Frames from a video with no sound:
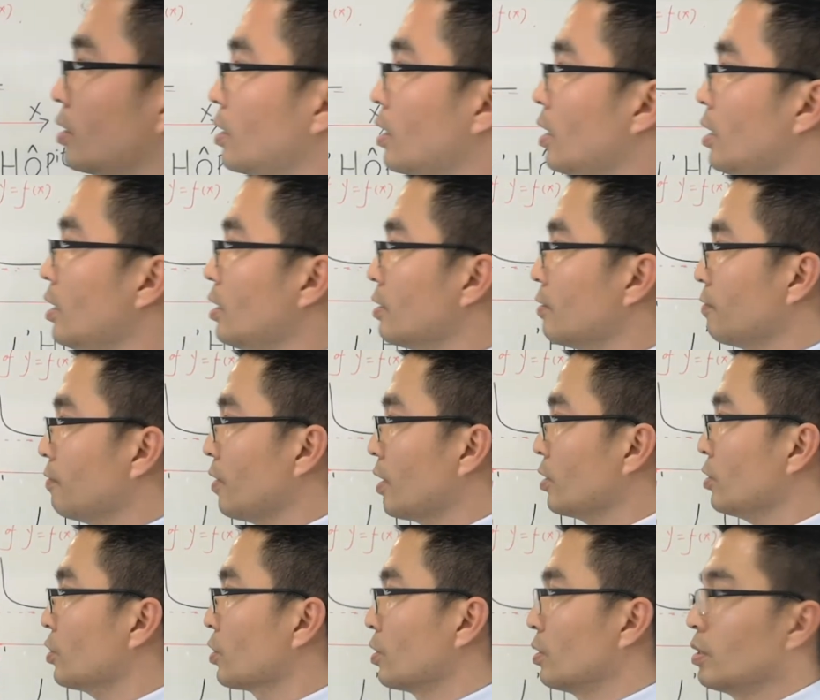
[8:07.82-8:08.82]
this
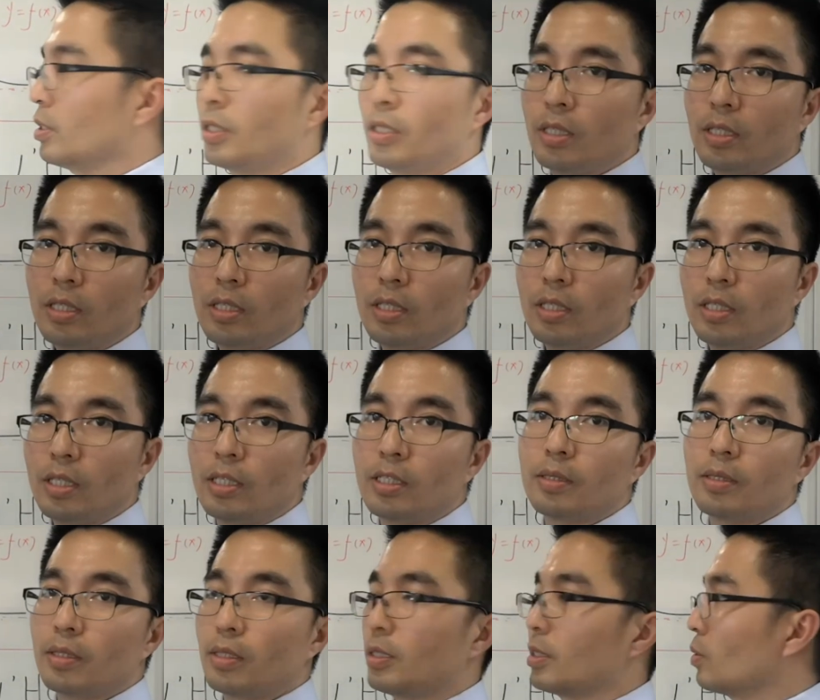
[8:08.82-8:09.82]
function
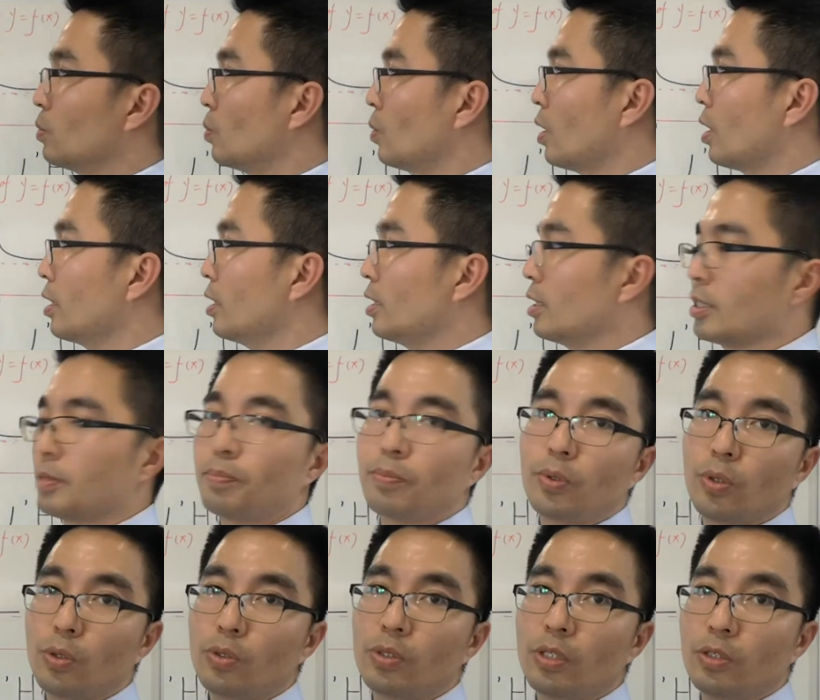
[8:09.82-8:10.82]
is the y is
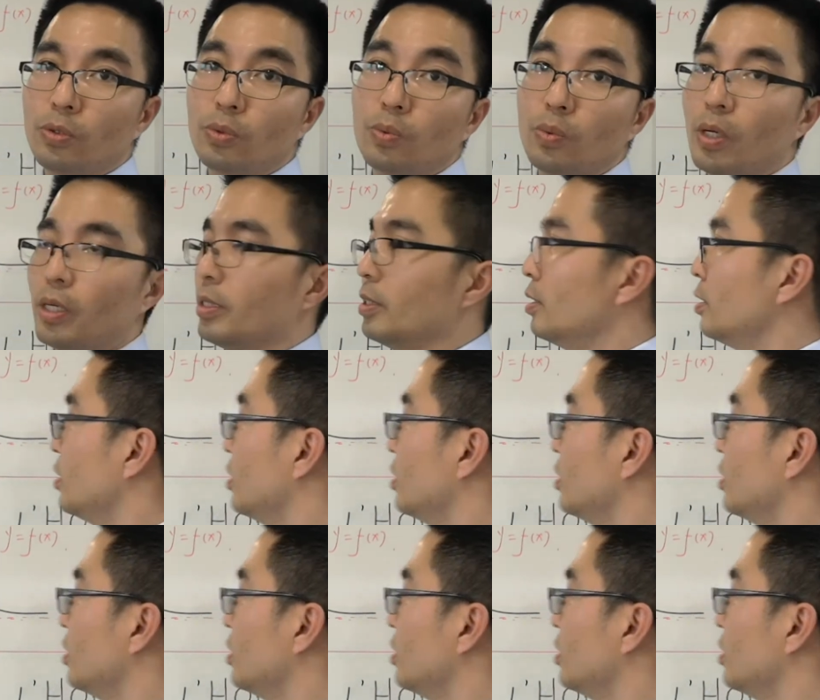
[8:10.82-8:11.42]
approaching to 1.